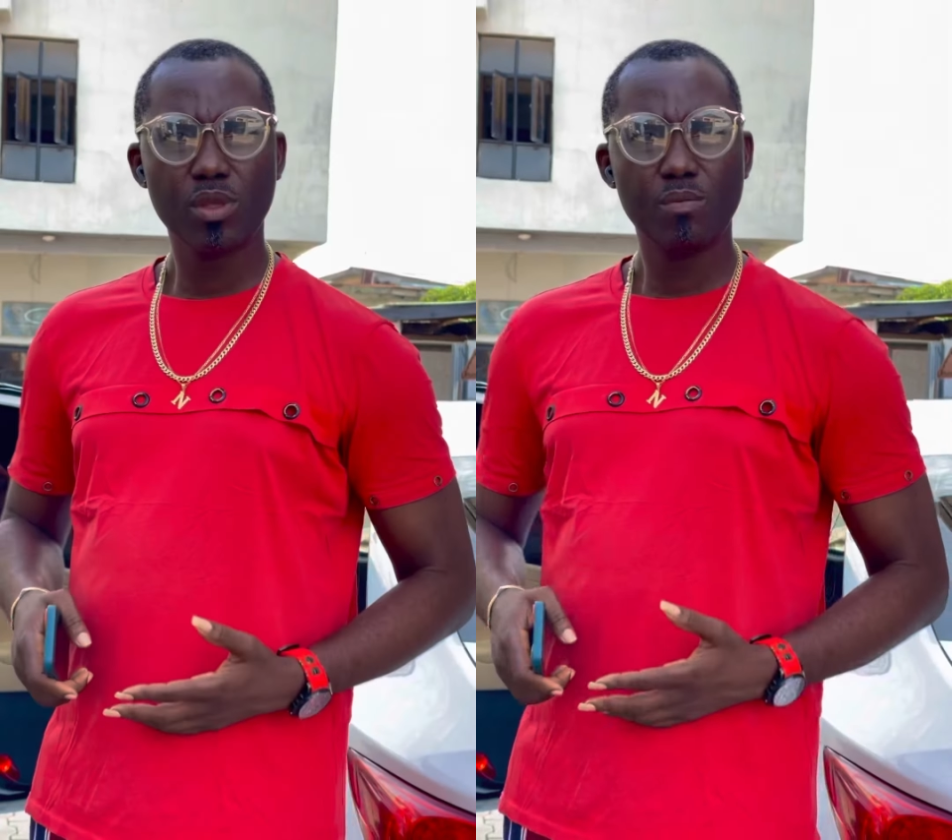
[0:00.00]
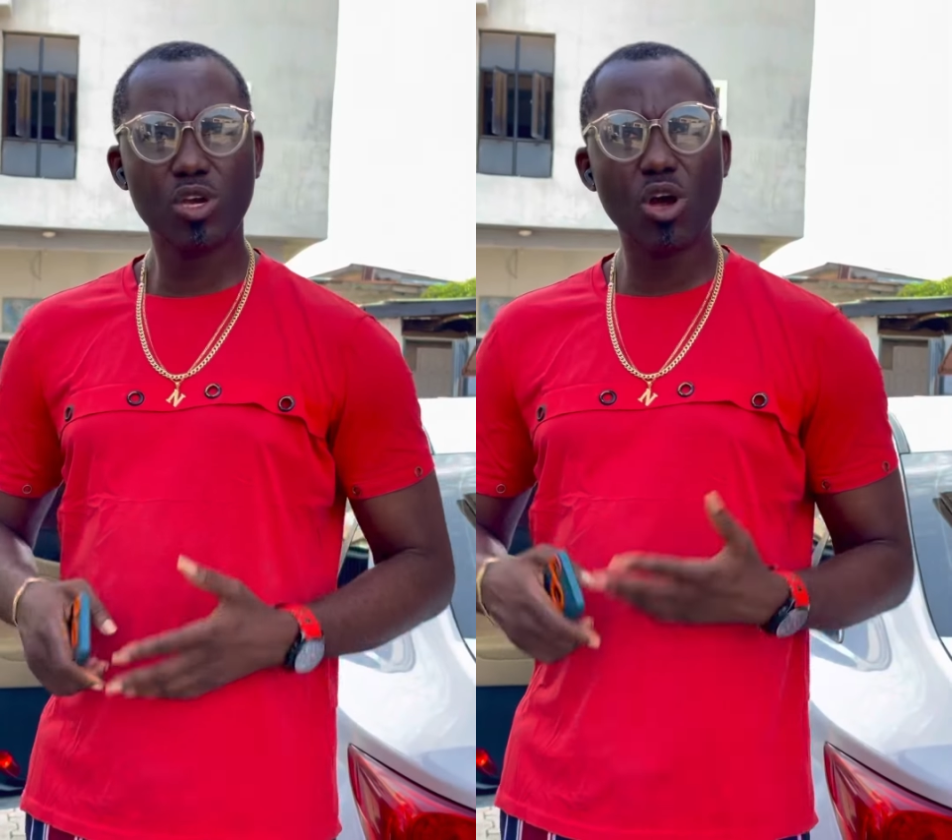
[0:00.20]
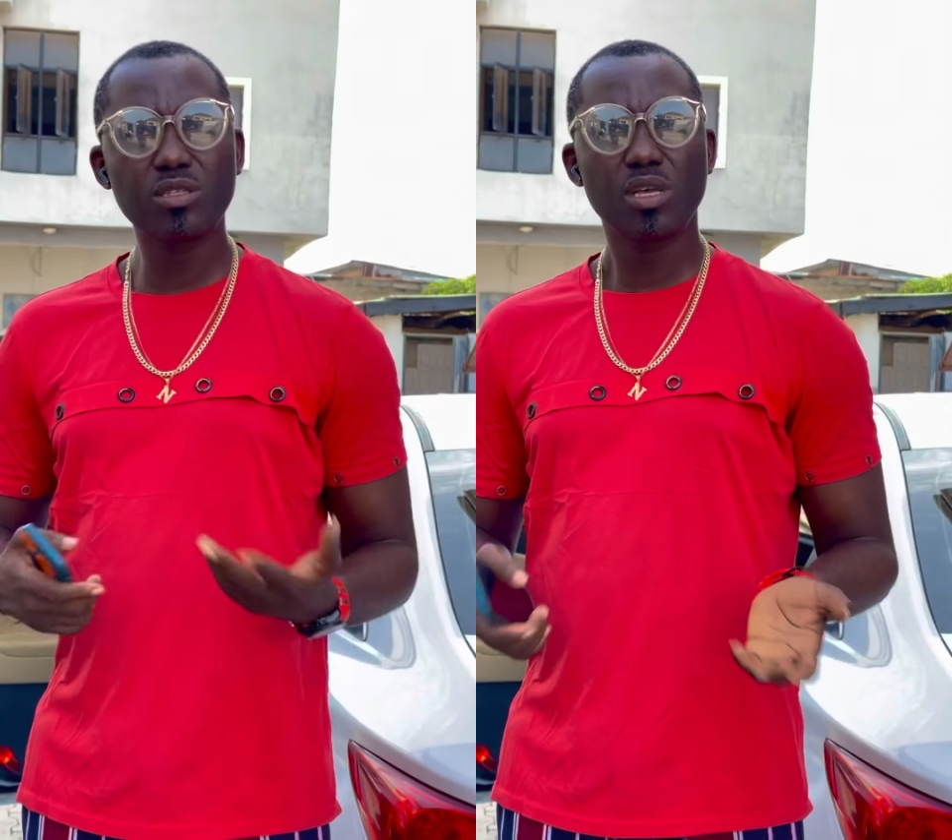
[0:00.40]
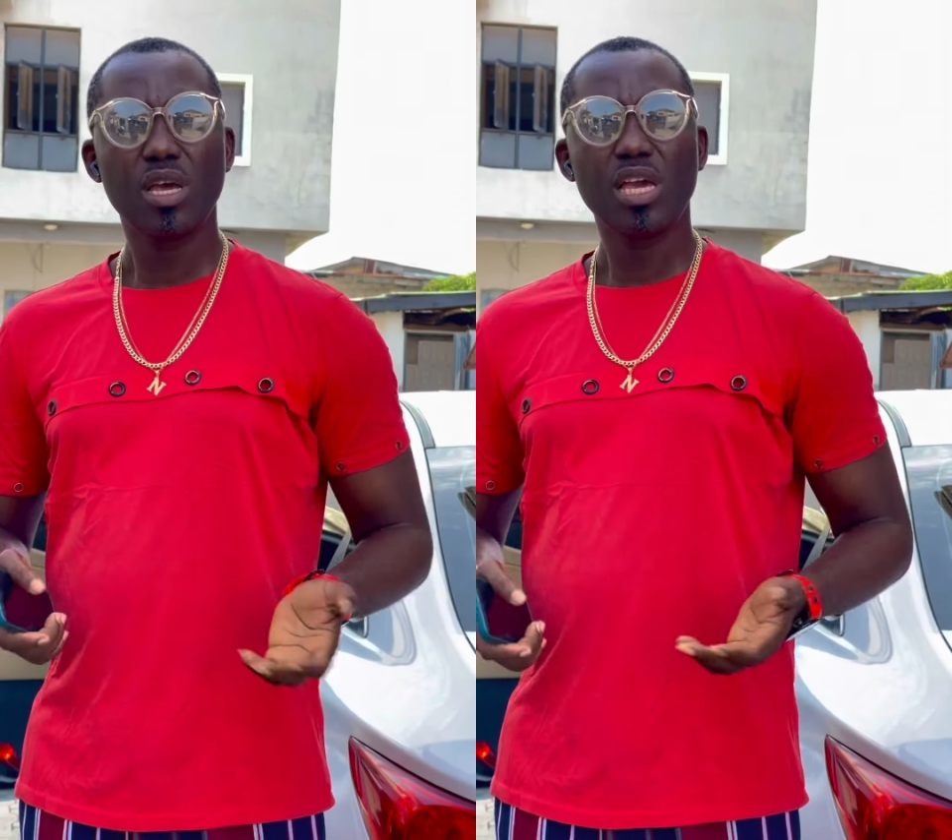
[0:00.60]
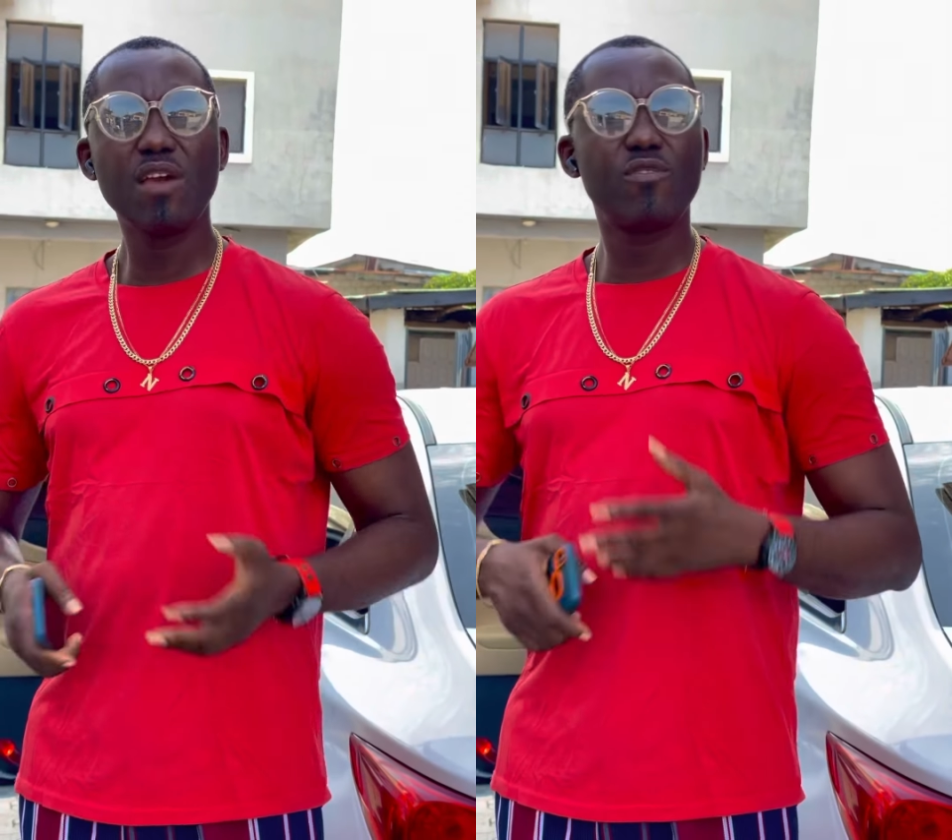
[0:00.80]
Because
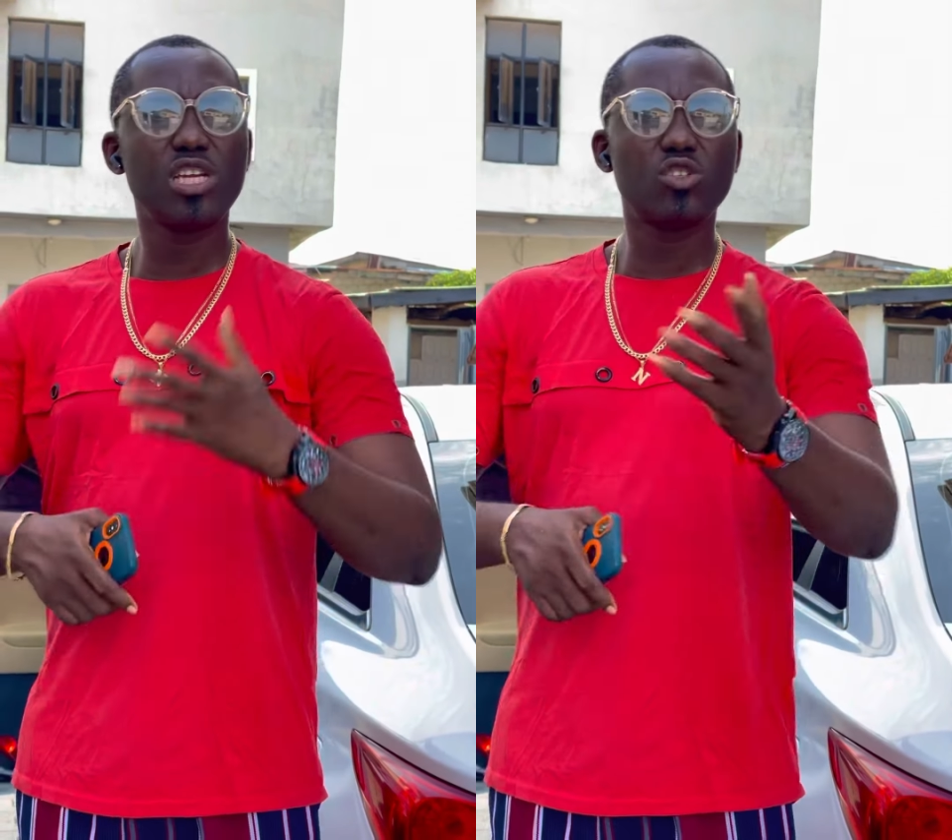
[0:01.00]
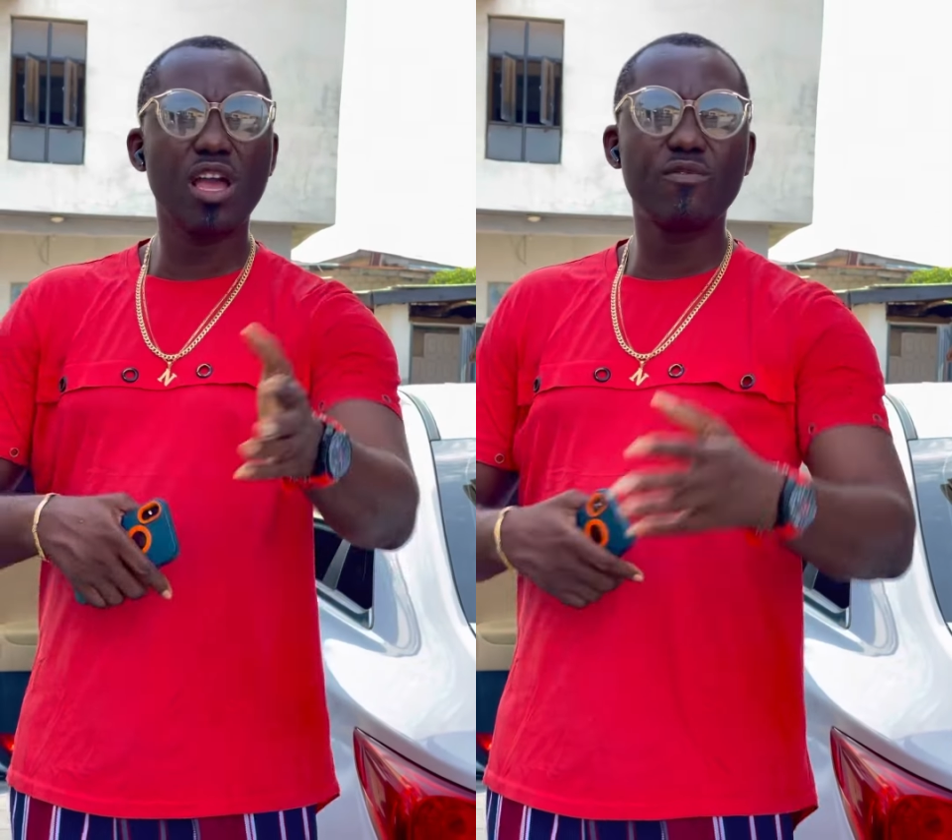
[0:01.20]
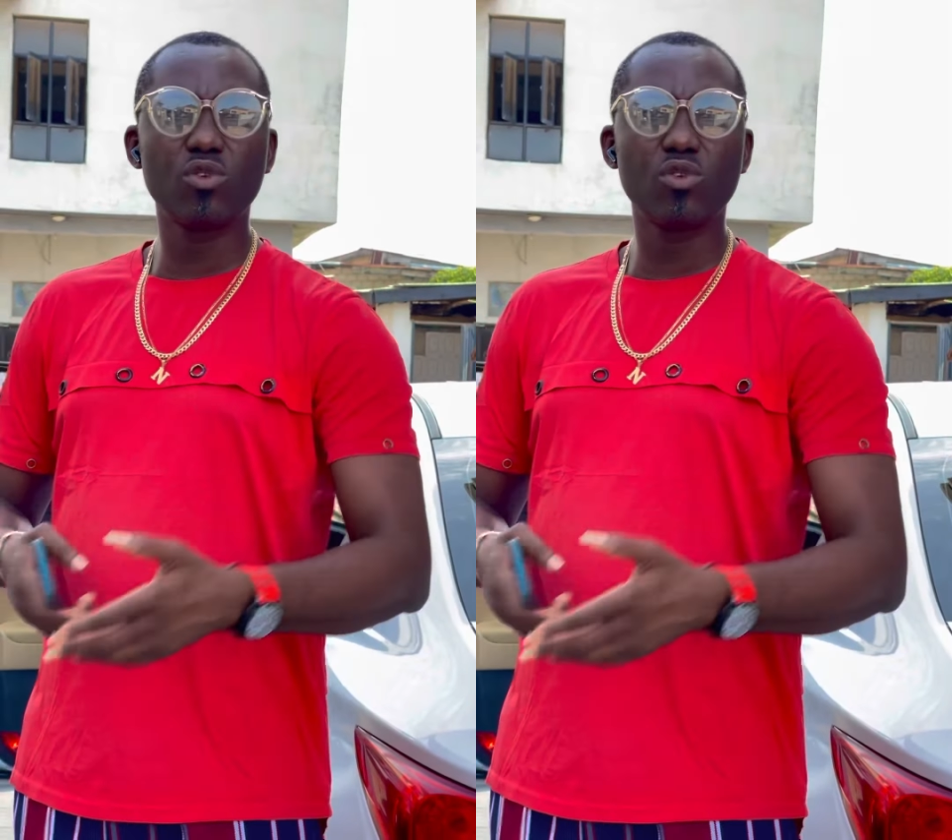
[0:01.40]
even it's not even